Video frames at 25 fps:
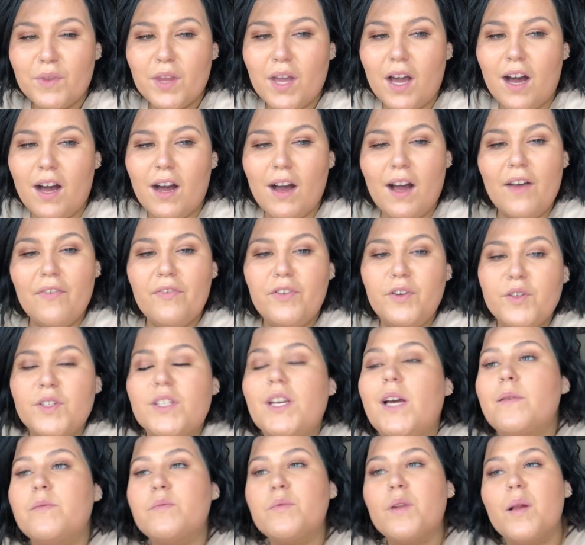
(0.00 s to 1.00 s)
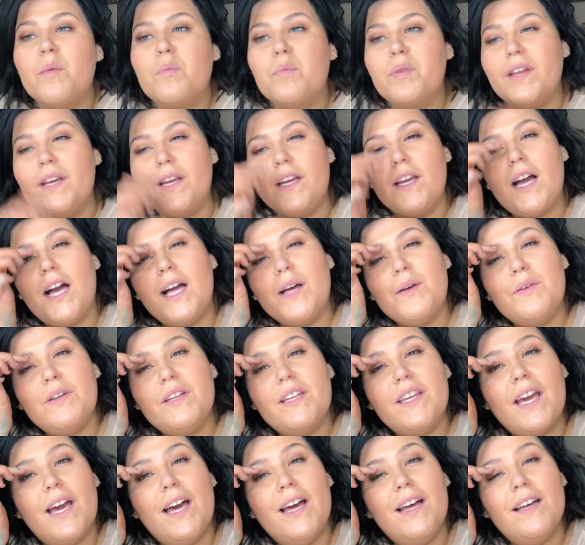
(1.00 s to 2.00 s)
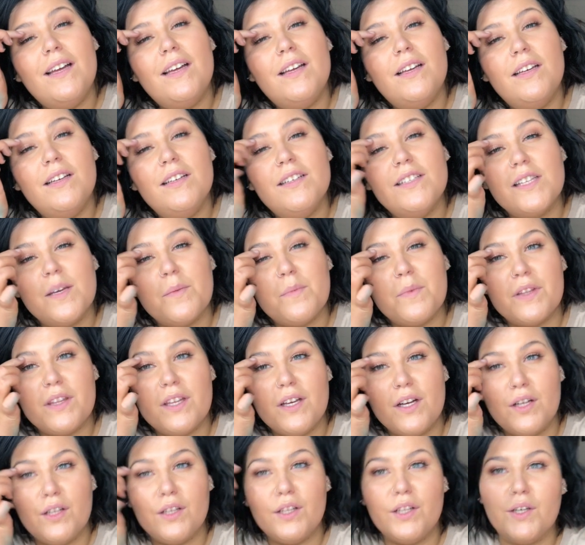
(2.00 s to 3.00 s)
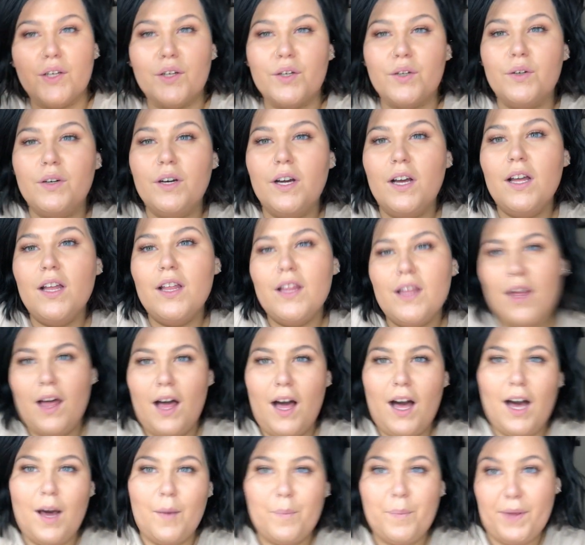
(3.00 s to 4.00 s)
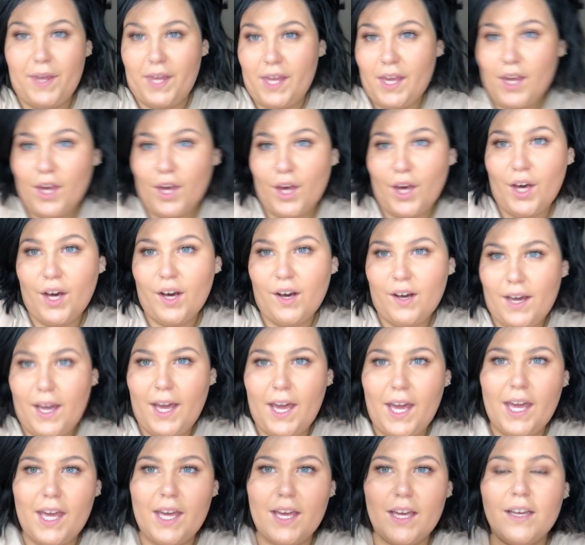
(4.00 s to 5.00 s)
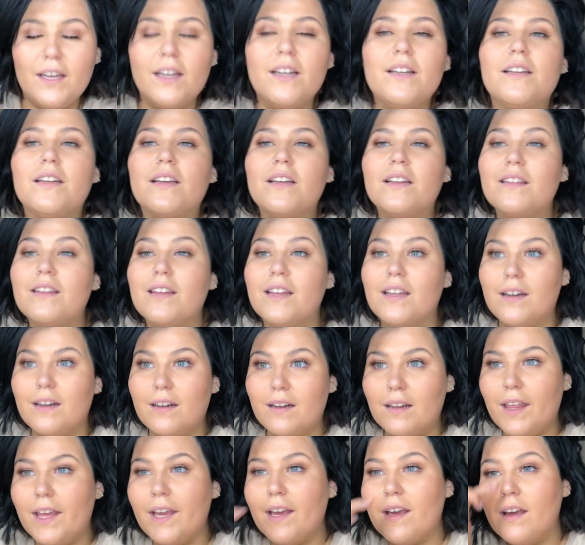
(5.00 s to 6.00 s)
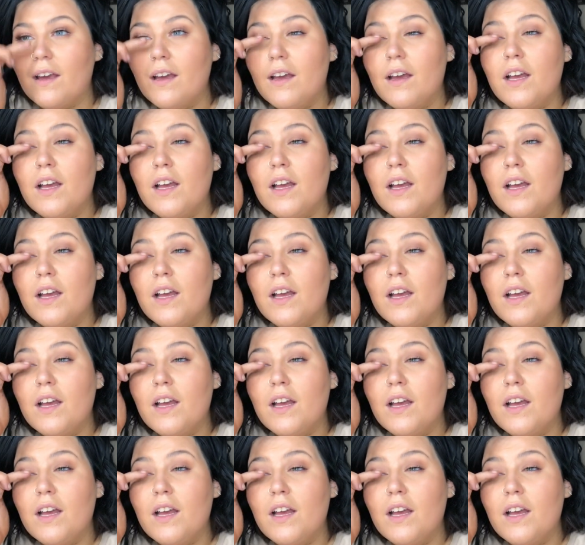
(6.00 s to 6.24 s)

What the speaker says: a few times when I blink, I would get some of the glue up here, and then like